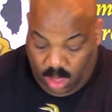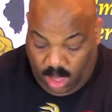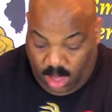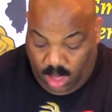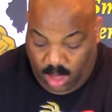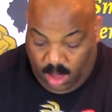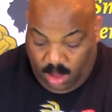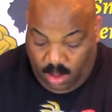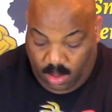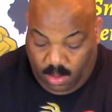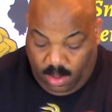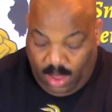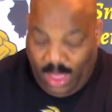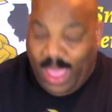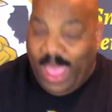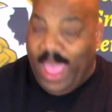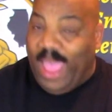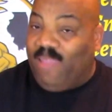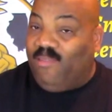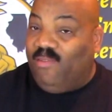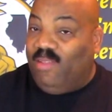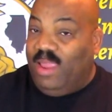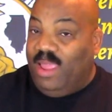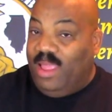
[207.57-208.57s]
Okay,
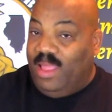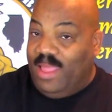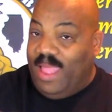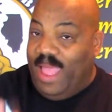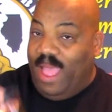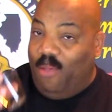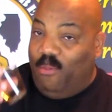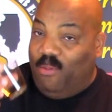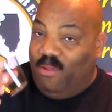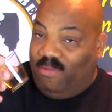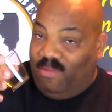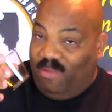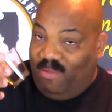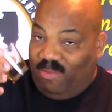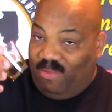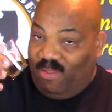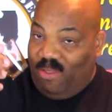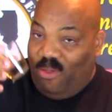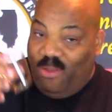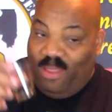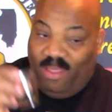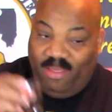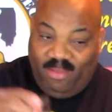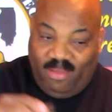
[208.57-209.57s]
actually that was the
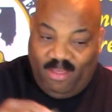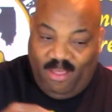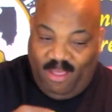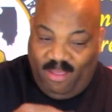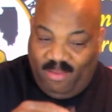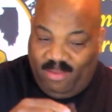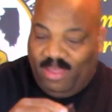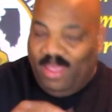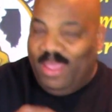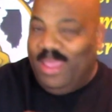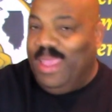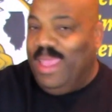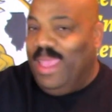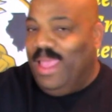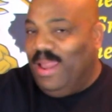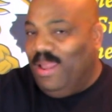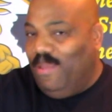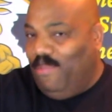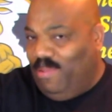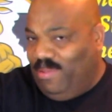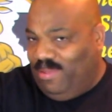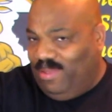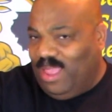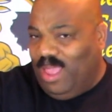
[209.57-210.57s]
soy sauce.
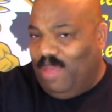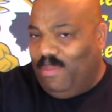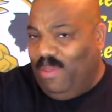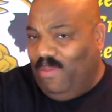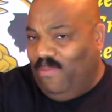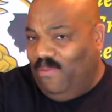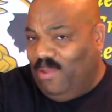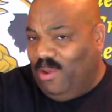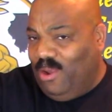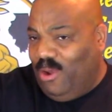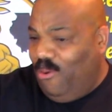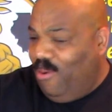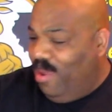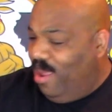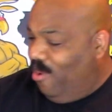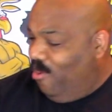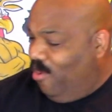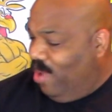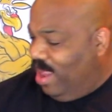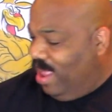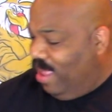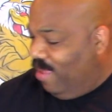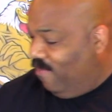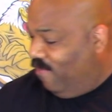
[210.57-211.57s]
The balsamic
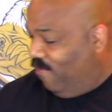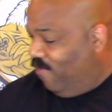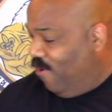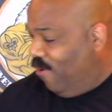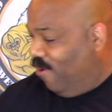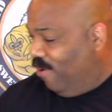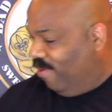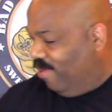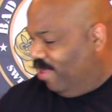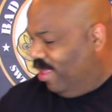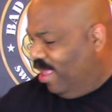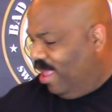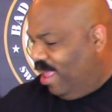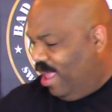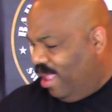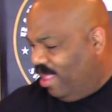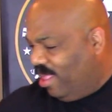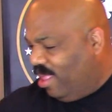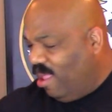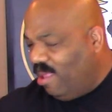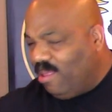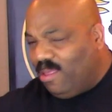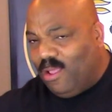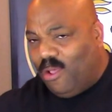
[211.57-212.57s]
vinaigrette went in first.
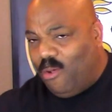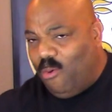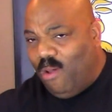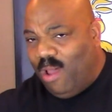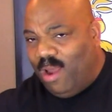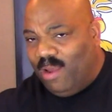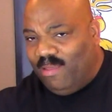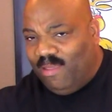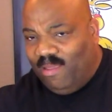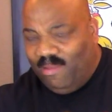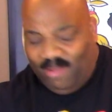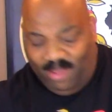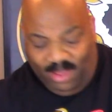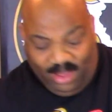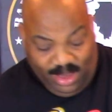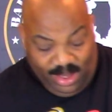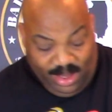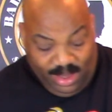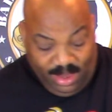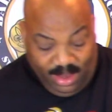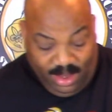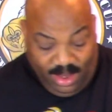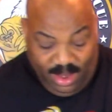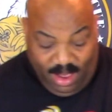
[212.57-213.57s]
I thought the quantities
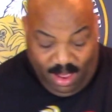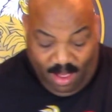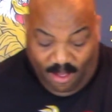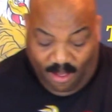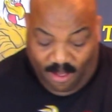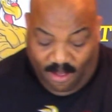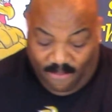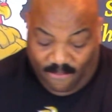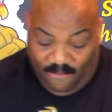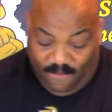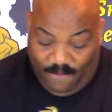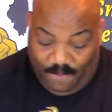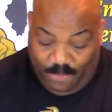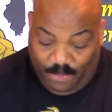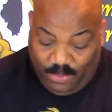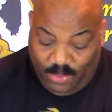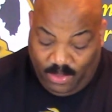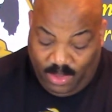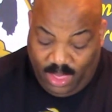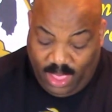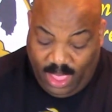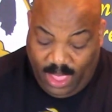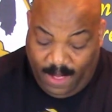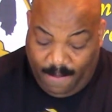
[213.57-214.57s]
look a little off,
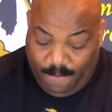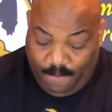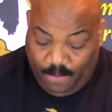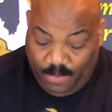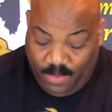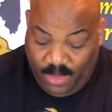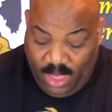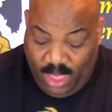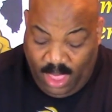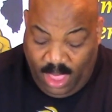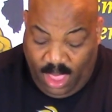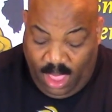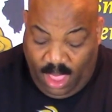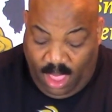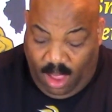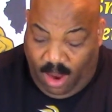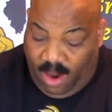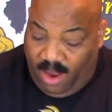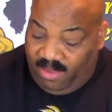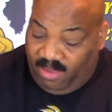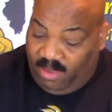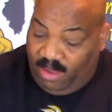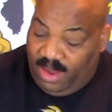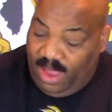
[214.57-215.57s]
okay?
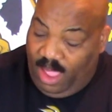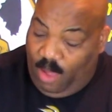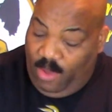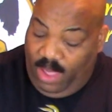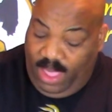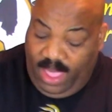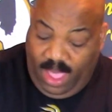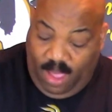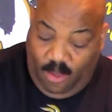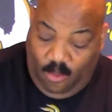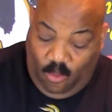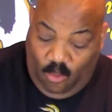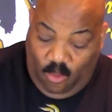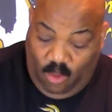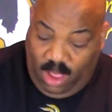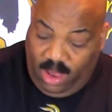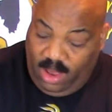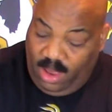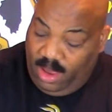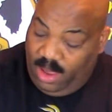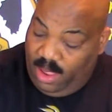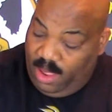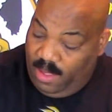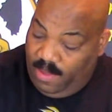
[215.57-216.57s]
All right, so now we got
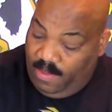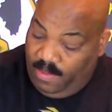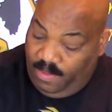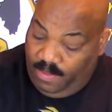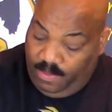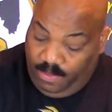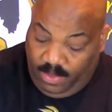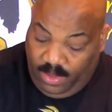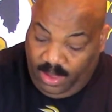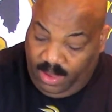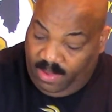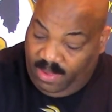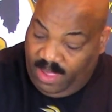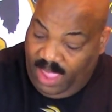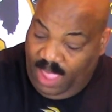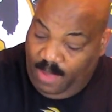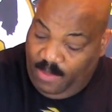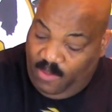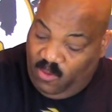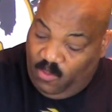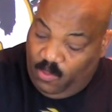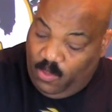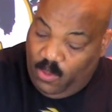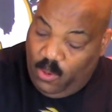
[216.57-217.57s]
one
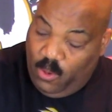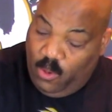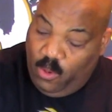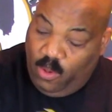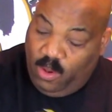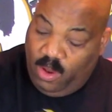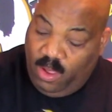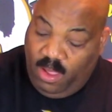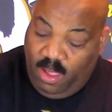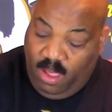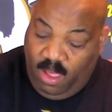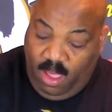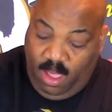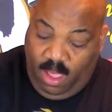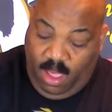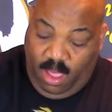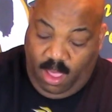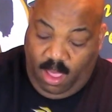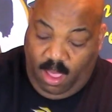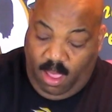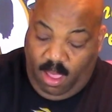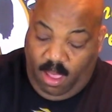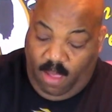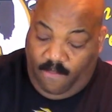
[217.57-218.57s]
tablespoon
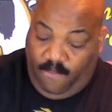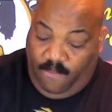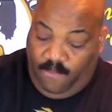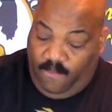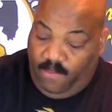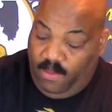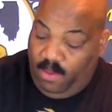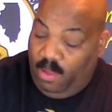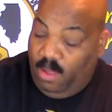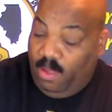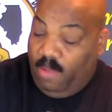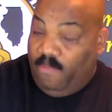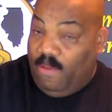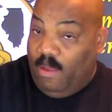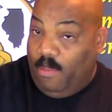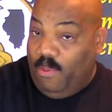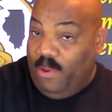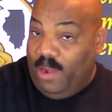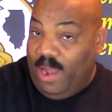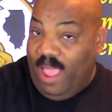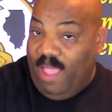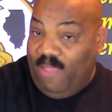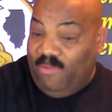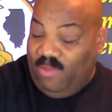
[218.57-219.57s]
of
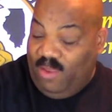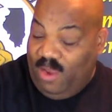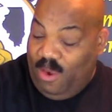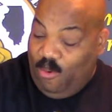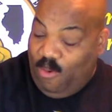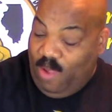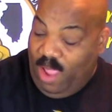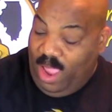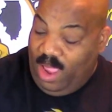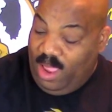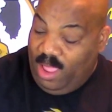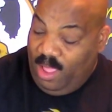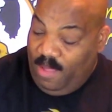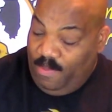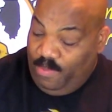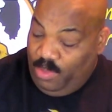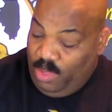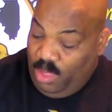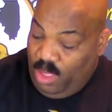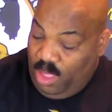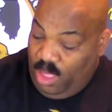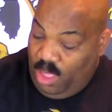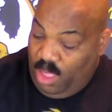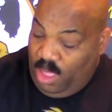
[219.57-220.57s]
I'm pronouncing it right,
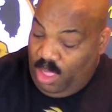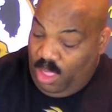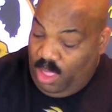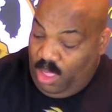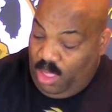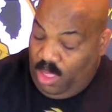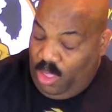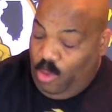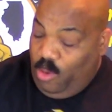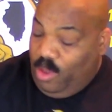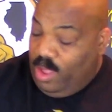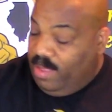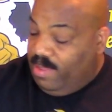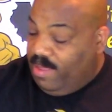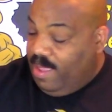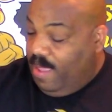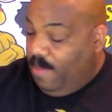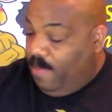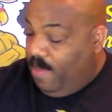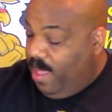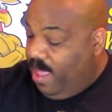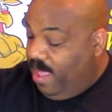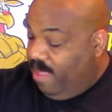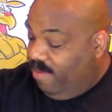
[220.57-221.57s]

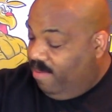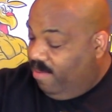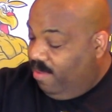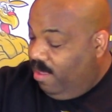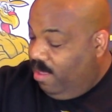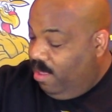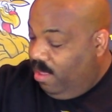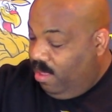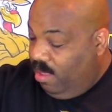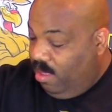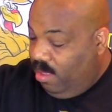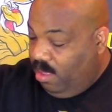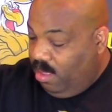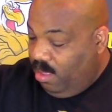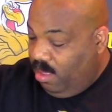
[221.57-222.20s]
Huacatay paste.